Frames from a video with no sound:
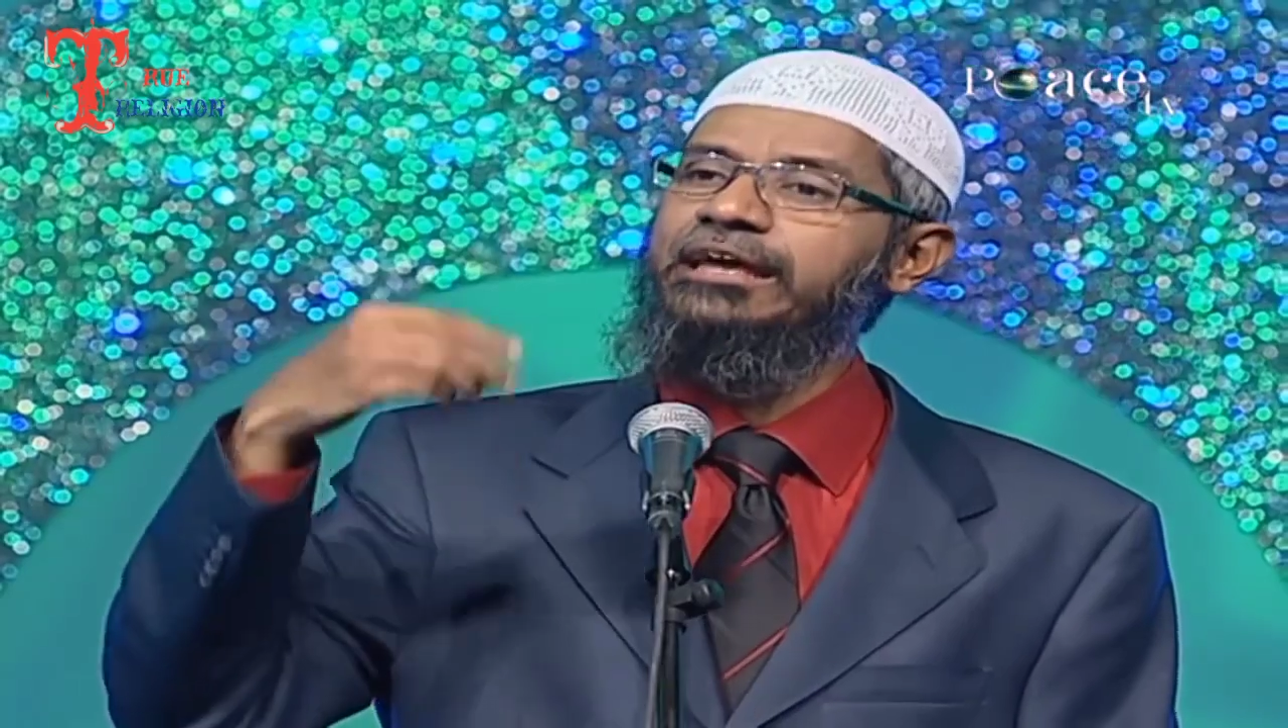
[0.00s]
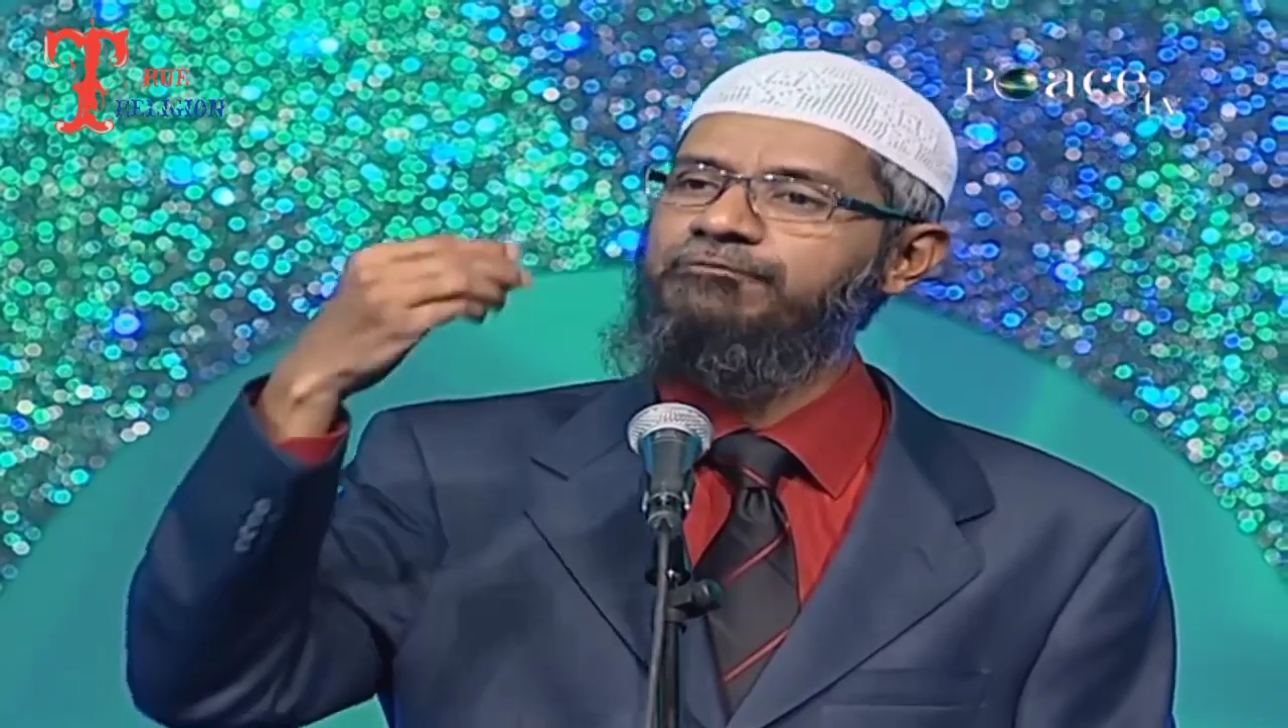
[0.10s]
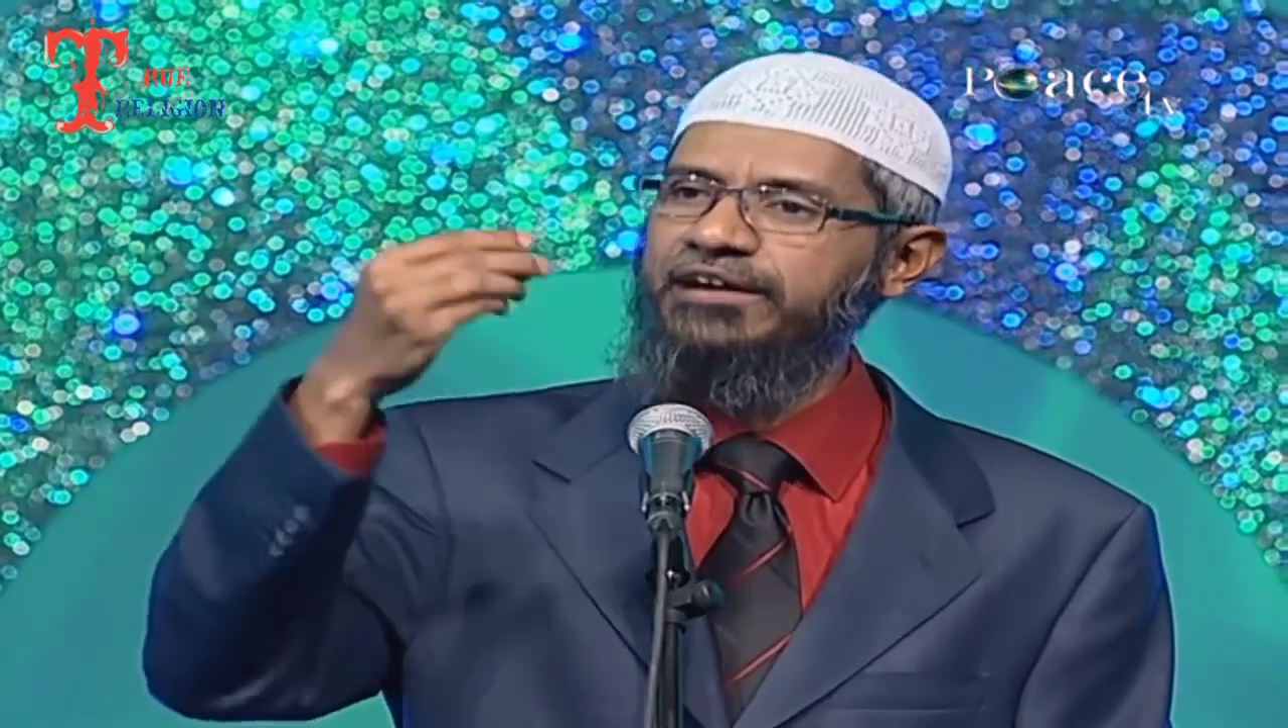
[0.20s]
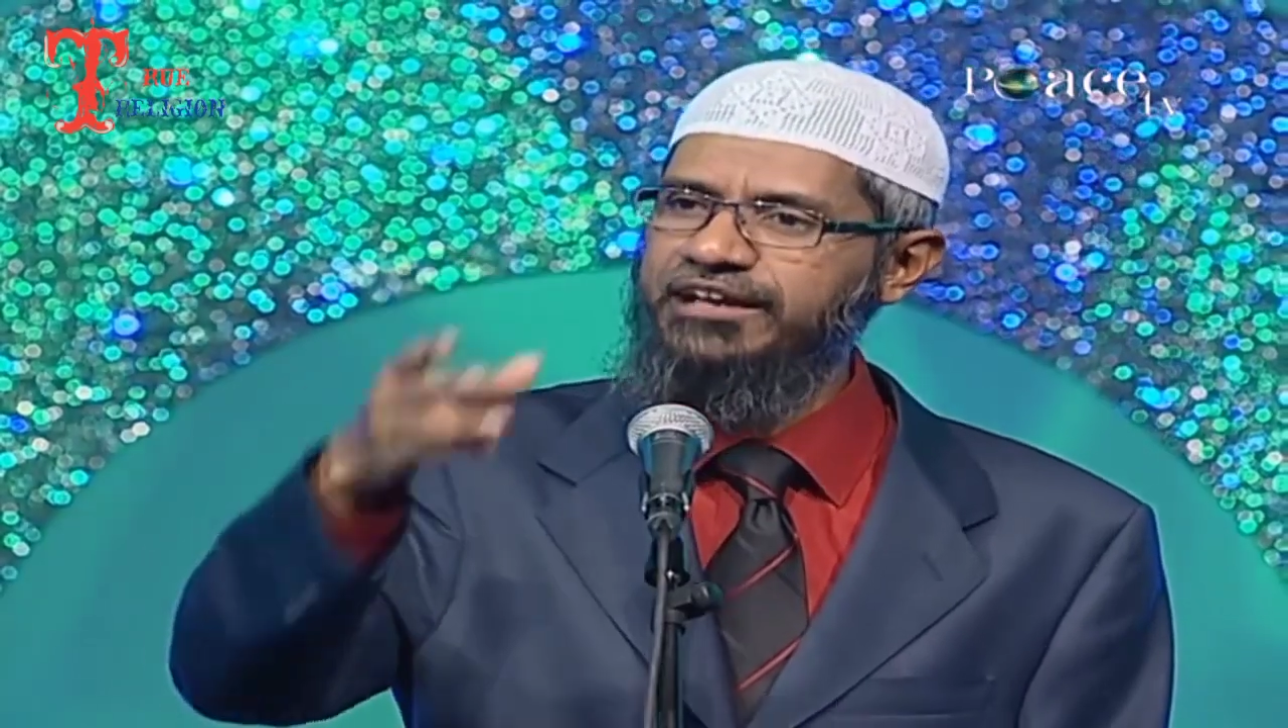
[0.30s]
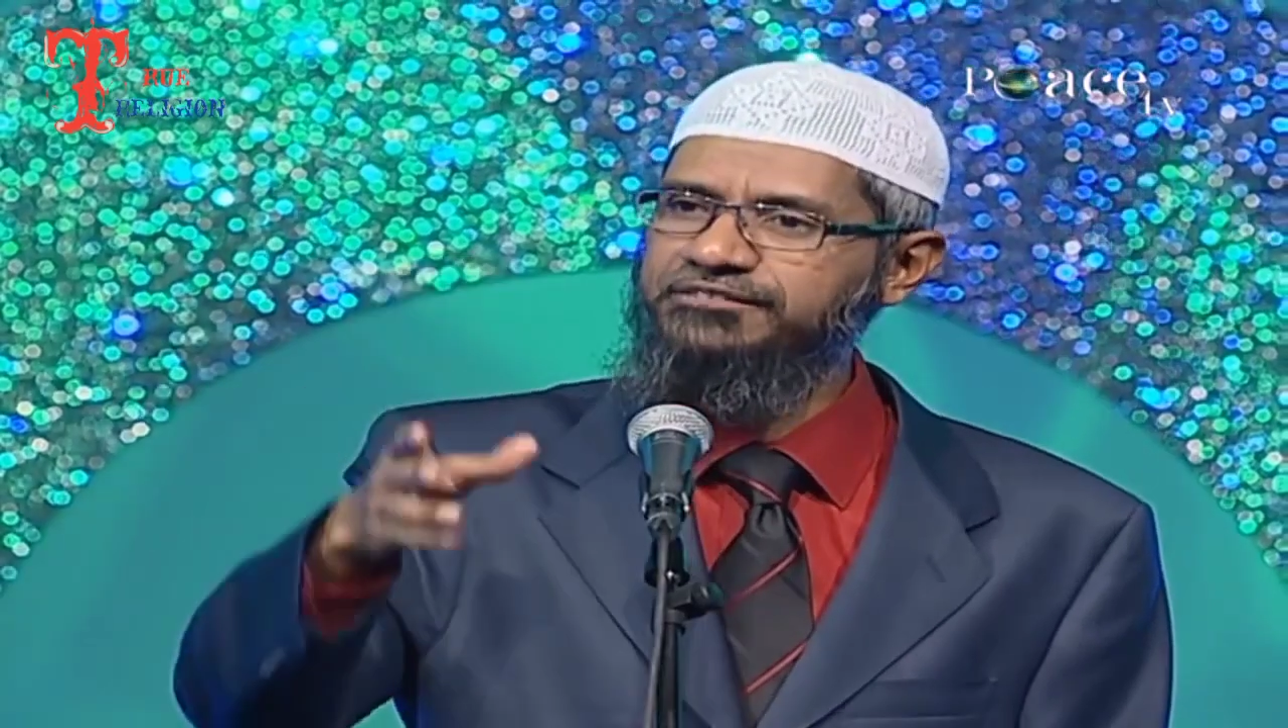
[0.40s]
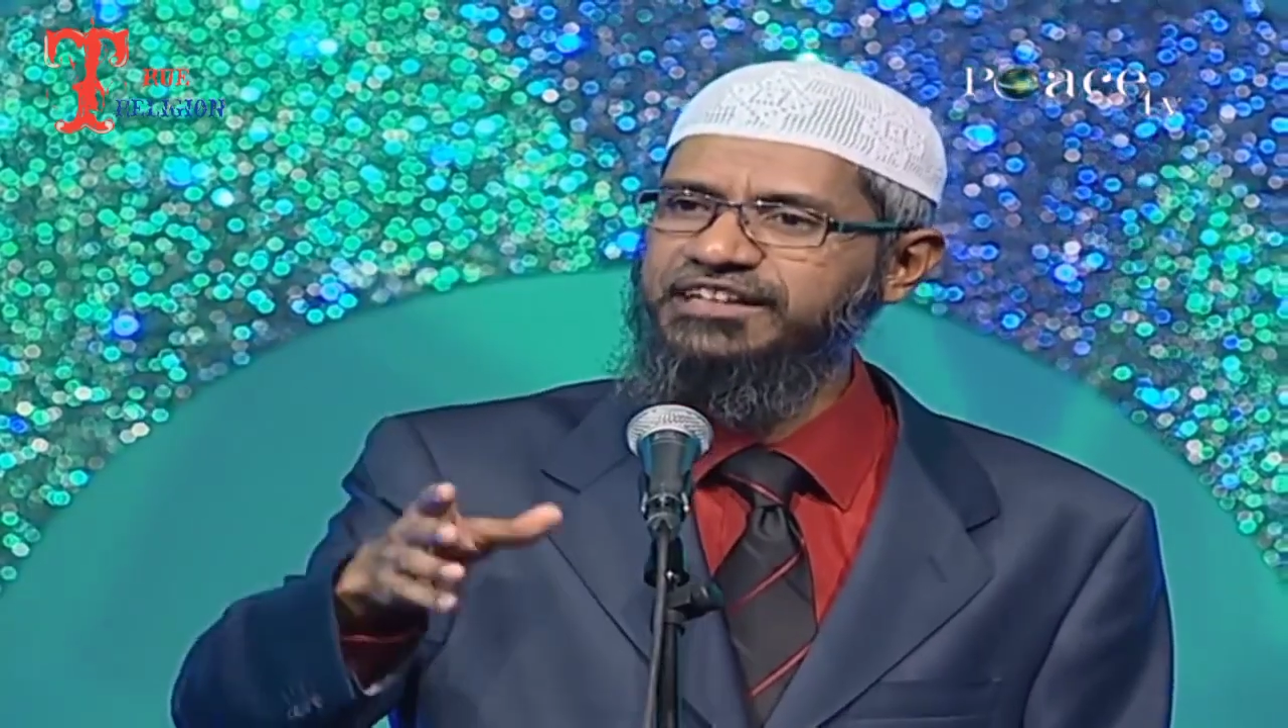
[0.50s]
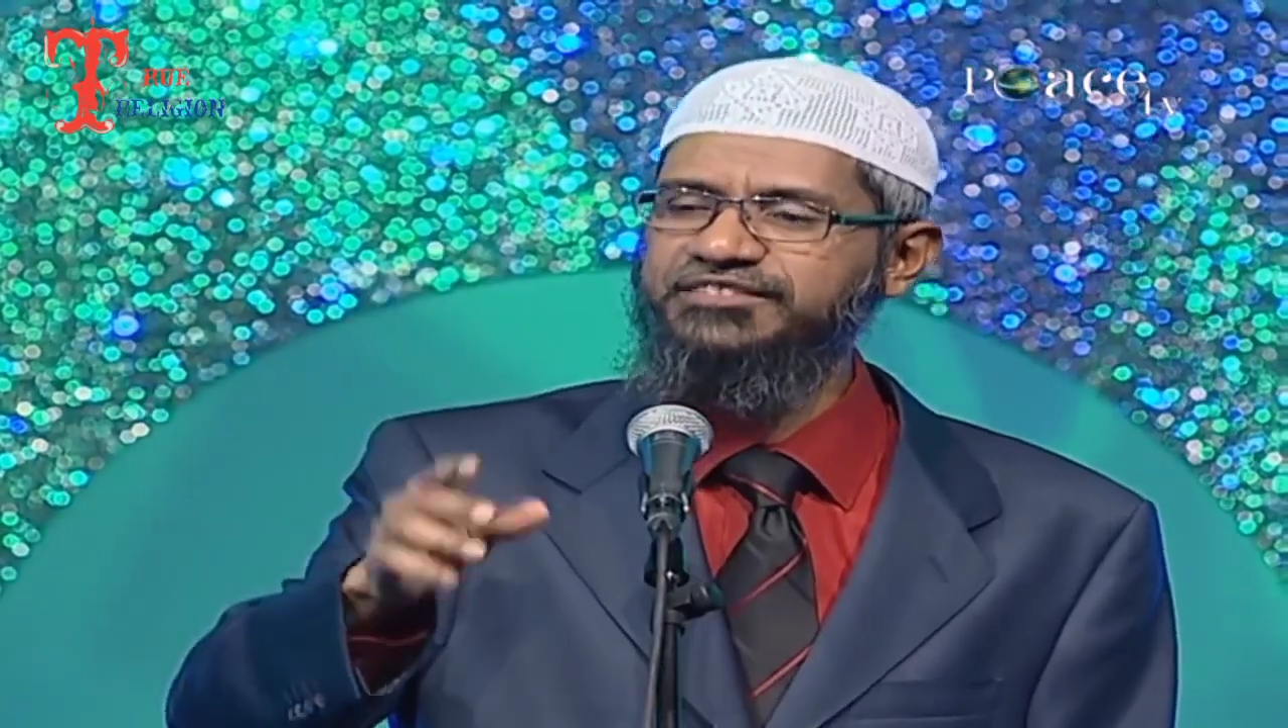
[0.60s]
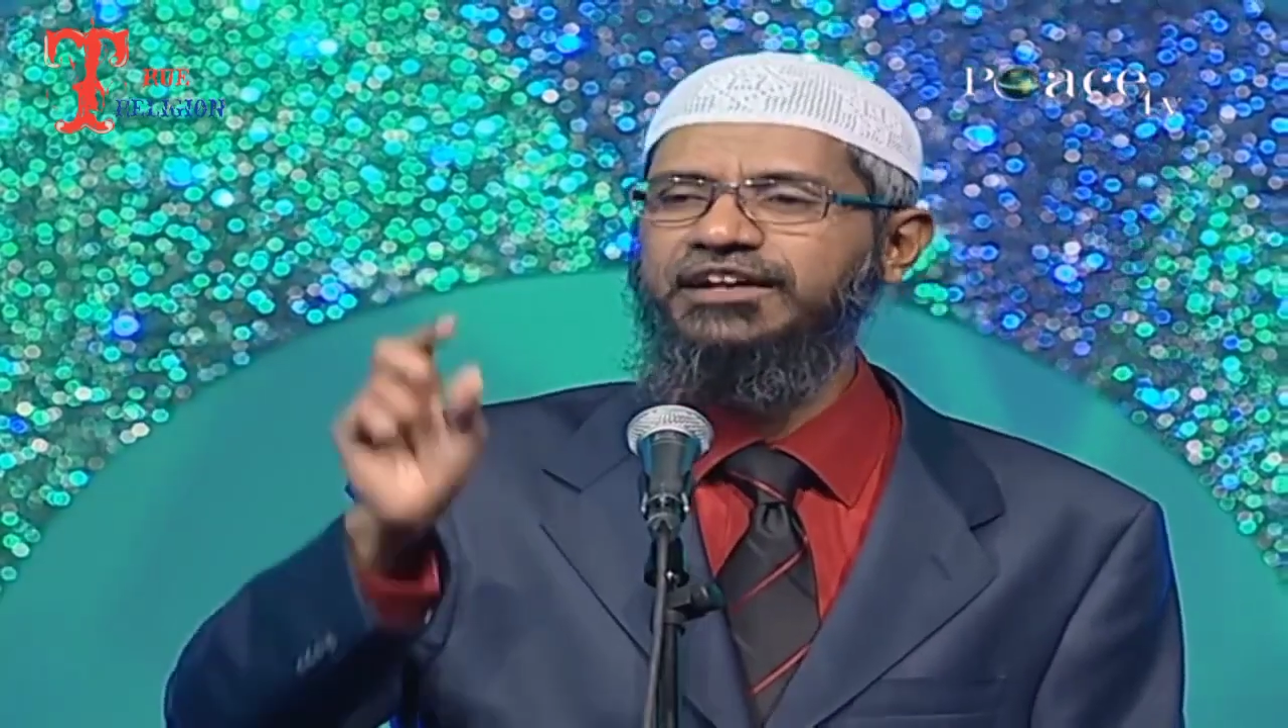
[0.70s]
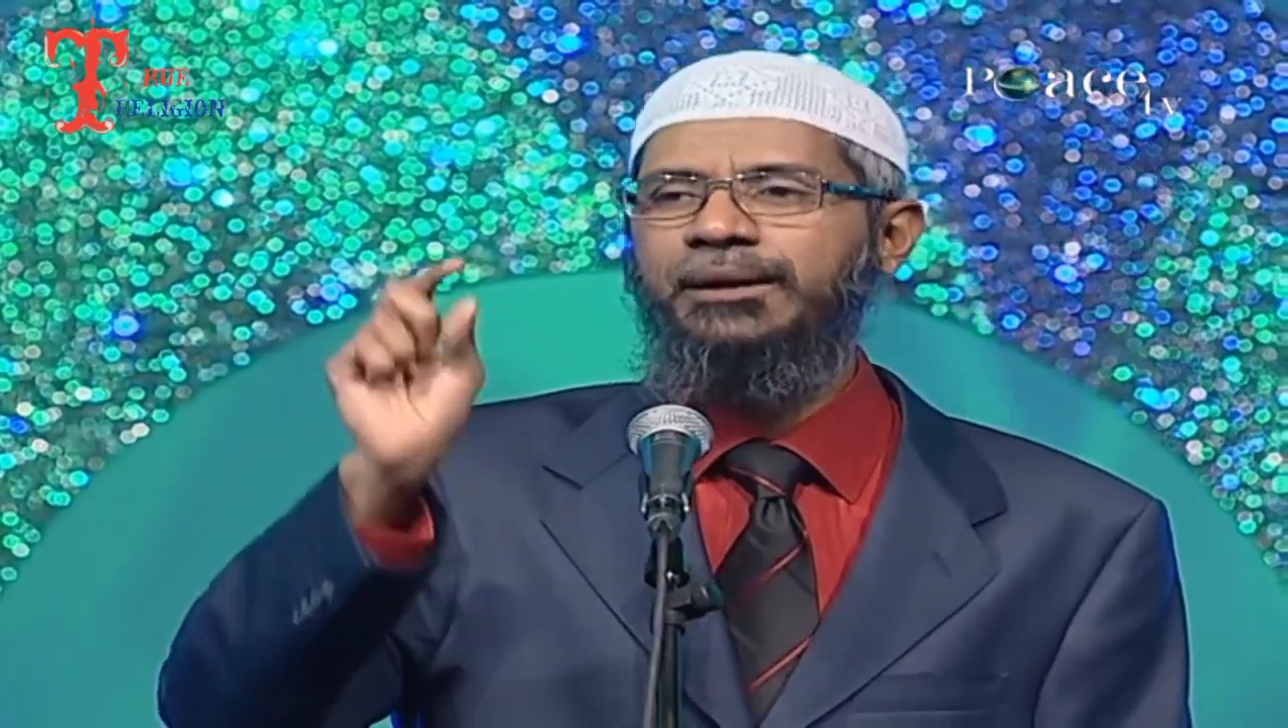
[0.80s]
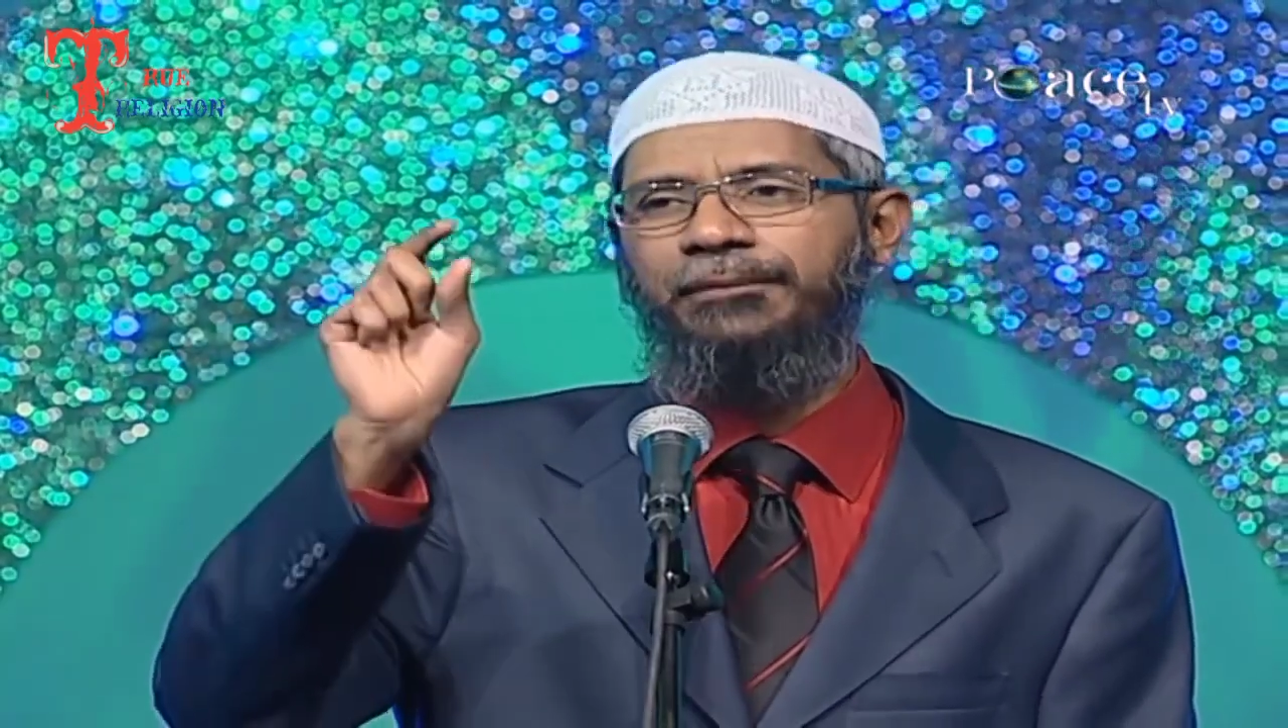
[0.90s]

He forgives us.